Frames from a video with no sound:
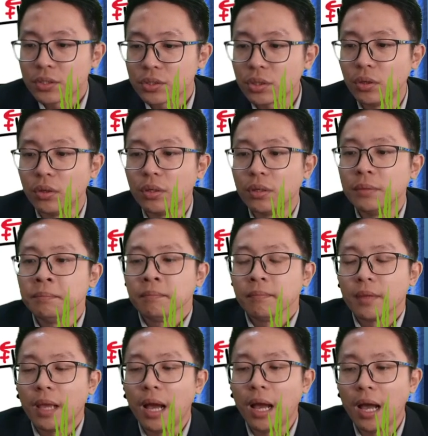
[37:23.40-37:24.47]
So,
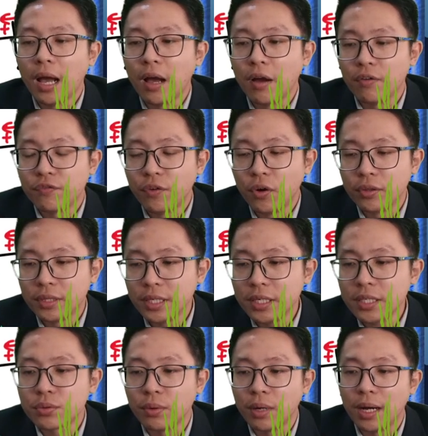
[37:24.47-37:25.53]
for
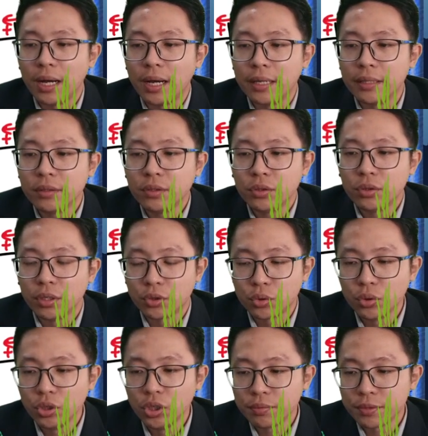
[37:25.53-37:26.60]
this one, the
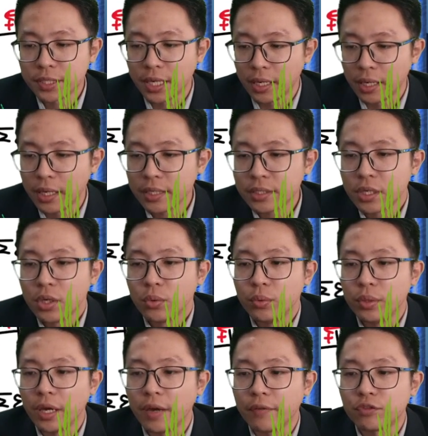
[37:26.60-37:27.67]
two loops case,
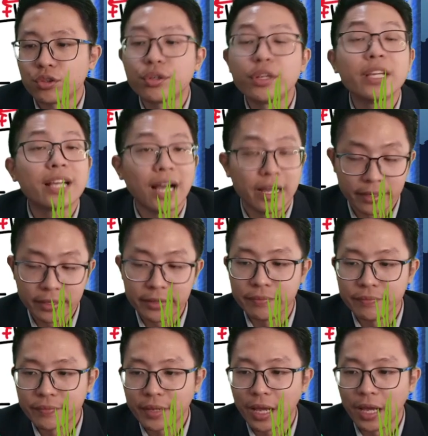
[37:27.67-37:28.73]
we have three current.
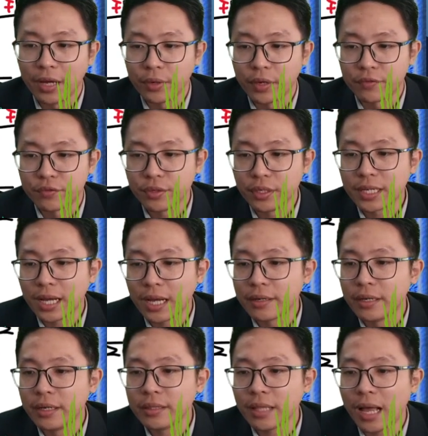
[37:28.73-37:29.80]
We have three
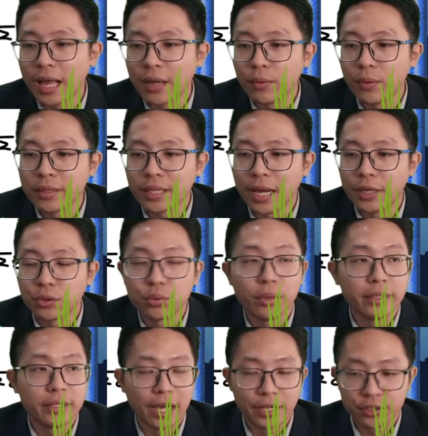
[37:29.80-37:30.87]
current, I1, I2,
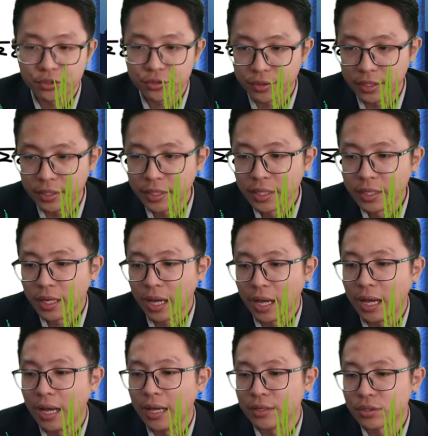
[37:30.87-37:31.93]
and I3.
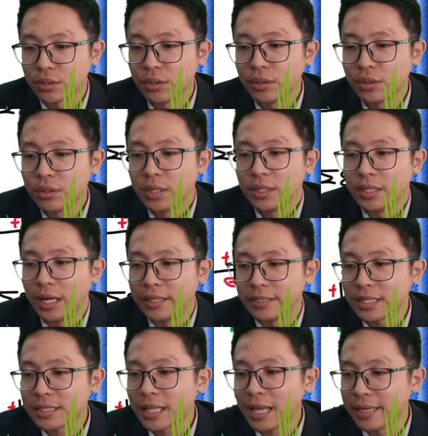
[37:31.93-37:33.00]
So
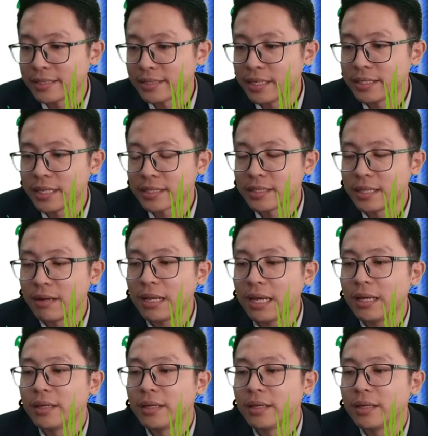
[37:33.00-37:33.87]
just like I said just now